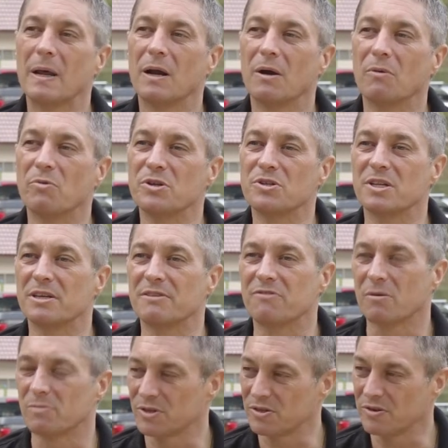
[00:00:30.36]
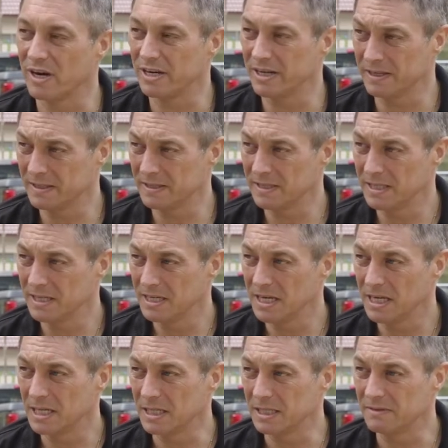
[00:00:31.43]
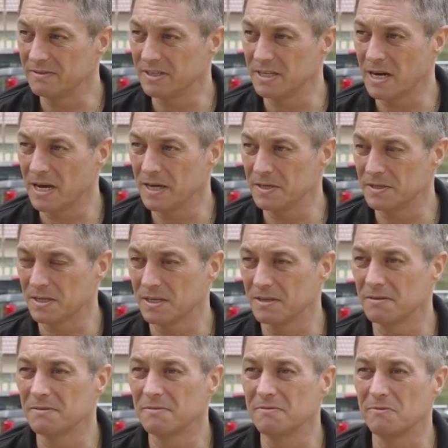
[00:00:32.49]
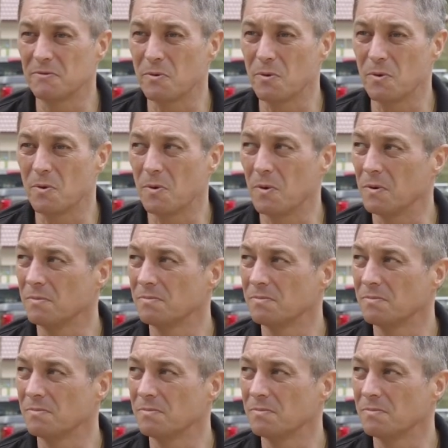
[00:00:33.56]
originally from Australia, lived in Asia for